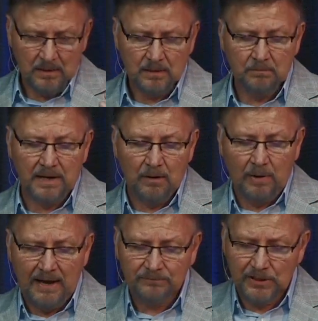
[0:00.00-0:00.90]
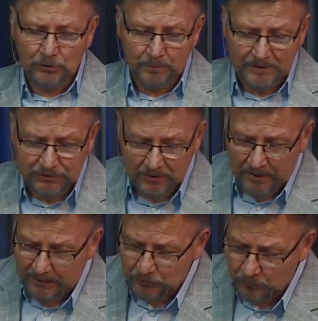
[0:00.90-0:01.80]
and my wife tells me she
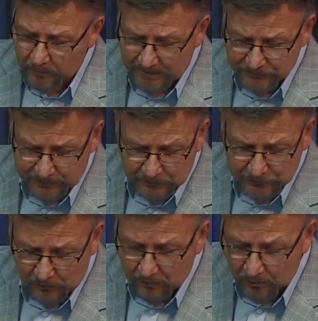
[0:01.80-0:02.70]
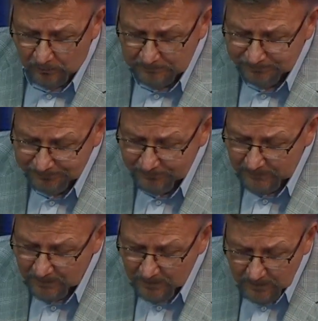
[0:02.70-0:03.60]
likes it when I sing solo.
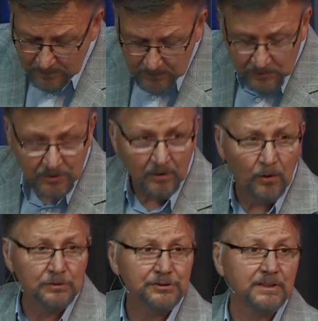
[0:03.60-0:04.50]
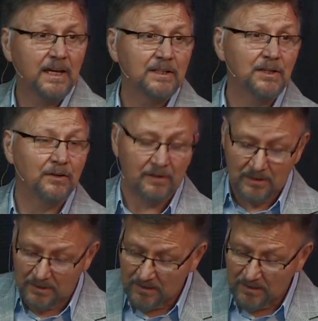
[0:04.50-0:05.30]
So low she can't hear it.